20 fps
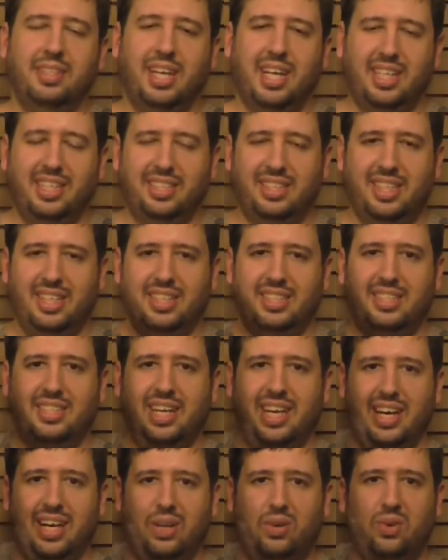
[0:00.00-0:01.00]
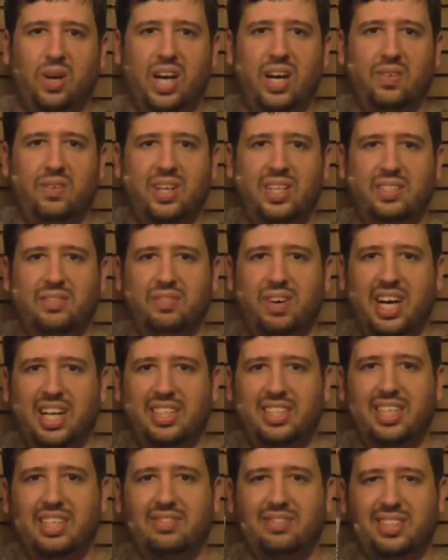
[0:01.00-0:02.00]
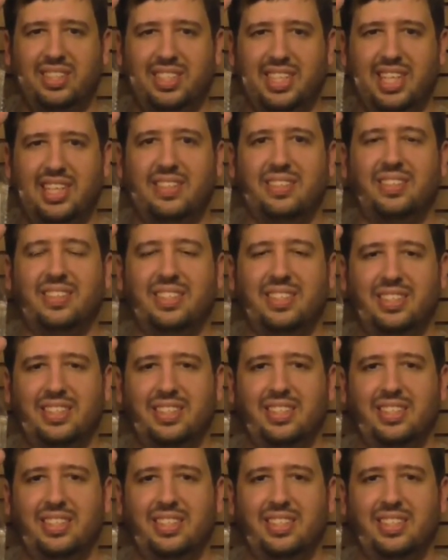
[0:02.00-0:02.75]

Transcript: and you see this uh, Crown Russe Vodka for sale,